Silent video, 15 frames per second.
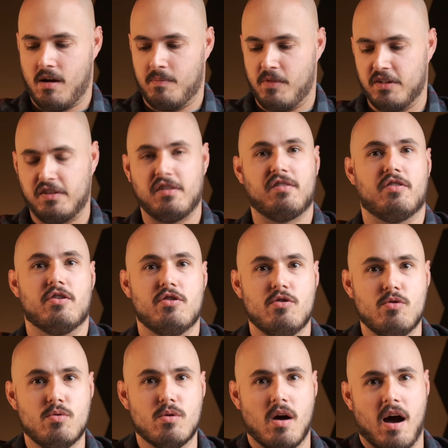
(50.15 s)
This is the
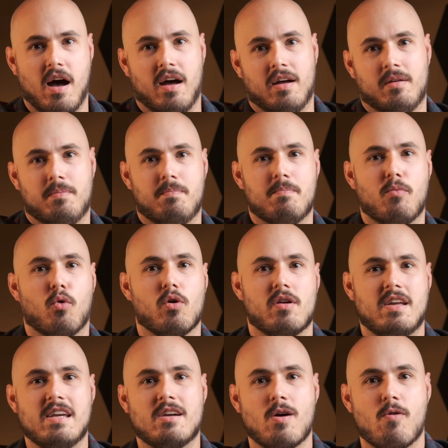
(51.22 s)
new, more
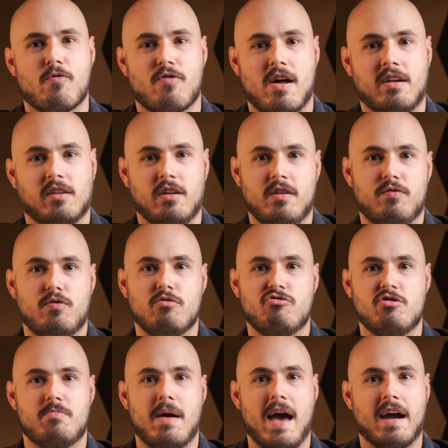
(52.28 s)
eco-friendly
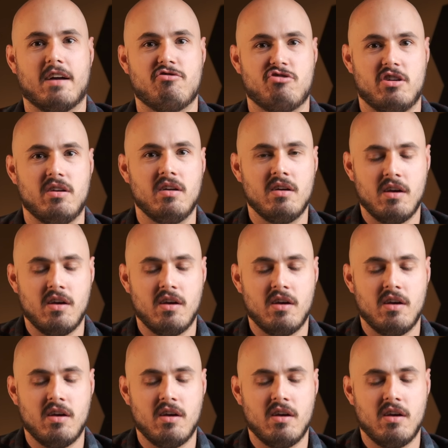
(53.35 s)
Fuji packaging,